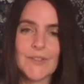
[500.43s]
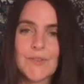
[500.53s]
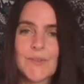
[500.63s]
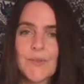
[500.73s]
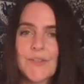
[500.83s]

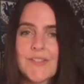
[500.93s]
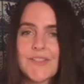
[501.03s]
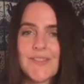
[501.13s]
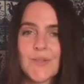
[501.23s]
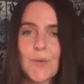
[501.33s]
So this
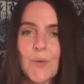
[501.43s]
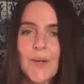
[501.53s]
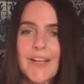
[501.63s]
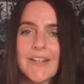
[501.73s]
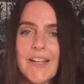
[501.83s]
is
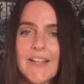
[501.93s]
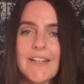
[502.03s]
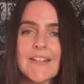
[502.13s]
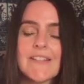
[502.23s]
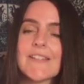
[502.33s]
quite
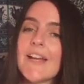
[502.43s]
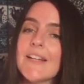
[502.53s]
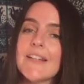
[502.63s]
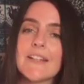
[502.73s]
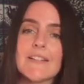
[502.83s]
an
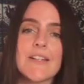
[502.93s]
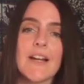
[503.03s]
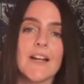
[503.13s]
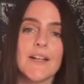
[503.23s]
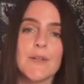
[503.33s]
exciting
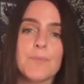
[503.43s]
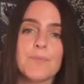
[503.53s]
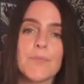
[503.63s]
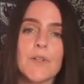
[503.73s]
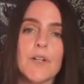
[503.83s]
time.
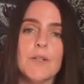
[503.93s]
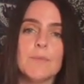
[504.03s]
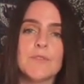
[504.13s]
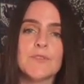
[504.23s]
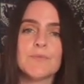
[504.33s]

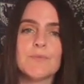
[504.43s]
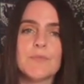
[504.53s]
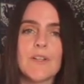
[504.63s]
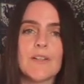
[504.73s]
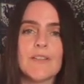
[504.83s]

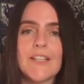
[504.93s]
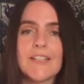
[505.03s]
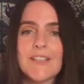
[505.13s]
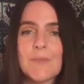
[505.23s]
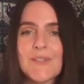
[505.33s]
The
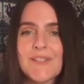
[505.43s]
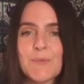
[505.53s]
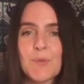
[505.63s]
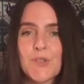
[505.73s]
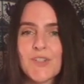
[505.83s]
eclipse is
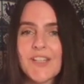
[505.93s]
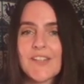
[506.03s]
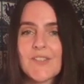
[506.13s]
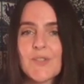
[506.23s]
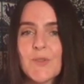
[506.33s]
pushing
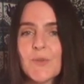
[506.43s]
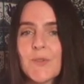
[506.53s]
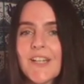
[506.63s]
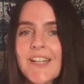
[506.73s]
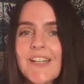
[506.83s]
us to
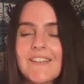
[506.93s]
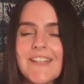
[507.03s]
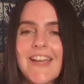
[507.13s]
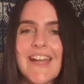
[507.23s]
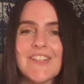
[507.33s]

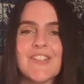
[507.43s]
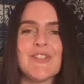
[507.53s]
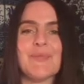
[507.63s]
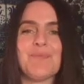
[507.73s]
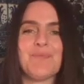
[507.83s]
the
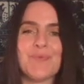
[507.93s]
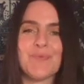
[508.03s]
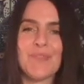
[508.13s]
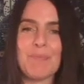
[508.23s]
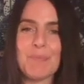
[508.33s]
edge.
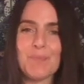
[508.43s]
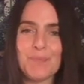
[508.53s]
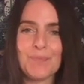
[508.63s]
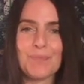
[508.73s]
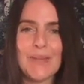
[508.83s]

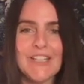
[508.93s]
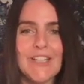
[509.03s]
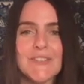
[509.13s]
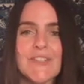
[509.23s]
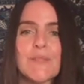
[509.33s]
Many
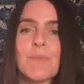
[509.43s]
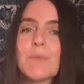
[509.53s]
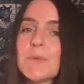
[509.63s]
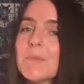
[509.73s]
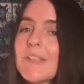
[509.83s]
of us
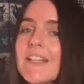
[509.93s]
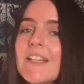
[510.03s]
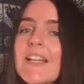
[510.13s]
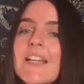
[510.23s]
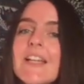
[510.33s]
probably
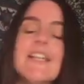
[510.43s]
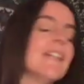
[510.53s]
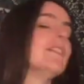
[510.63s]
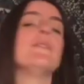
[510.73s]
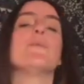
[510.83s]

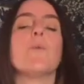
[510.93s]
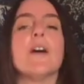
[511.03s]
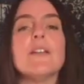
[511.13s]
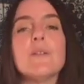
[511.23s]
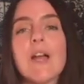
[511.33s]
in
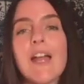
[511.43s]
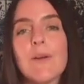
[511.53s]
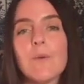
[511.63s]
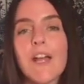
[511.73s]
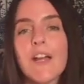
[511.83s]
one
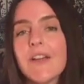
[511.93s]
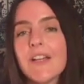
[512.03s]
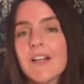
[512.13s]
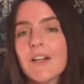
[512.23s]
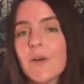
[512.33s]

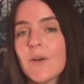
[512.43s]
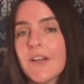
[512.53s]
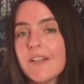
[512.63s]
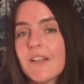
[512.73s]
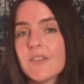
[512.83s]
area or
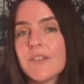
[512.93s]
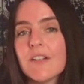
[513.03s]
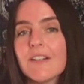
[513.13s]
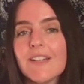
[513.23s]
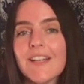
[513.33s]
another in
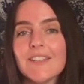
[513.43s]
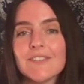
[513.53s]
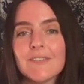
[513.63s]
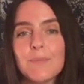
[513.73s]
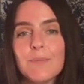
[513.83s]
our
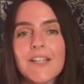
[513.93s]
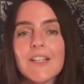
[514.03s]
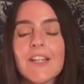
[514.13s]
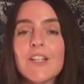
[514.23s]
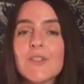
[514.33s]
life.
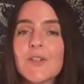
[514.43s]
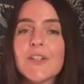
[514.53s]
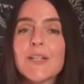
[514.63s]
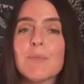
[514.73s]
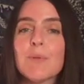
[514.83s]
Big
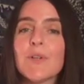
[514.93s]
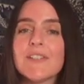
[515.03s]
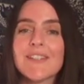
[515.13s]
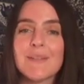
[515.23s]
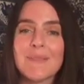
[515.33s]
turning
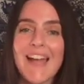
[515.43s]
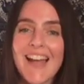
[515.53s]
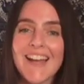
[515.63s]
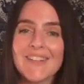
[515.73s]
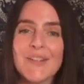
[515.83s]
points can be
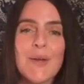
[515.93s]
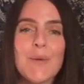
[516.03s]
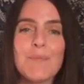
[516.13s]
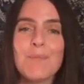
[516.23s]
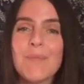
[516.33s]
had.
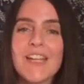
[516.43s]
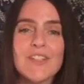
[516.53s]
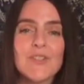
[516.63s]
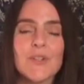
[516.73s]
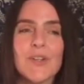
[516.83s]

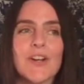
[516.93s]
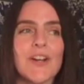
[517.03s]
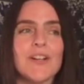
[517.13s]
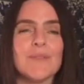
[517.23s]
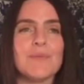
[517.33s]
Major
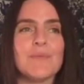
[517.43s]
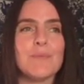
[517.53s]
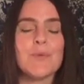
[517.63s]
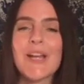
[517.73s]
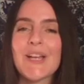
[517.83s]

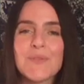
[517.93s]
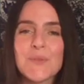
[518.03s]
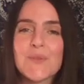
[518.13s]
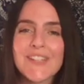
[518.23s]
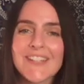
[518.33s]

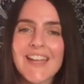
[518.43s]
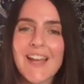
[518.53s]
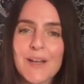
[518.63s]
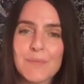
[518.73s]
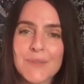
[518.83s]
breakthroughs can
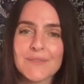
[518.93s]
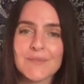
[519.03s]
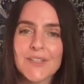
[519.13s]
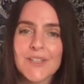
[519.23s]
happen.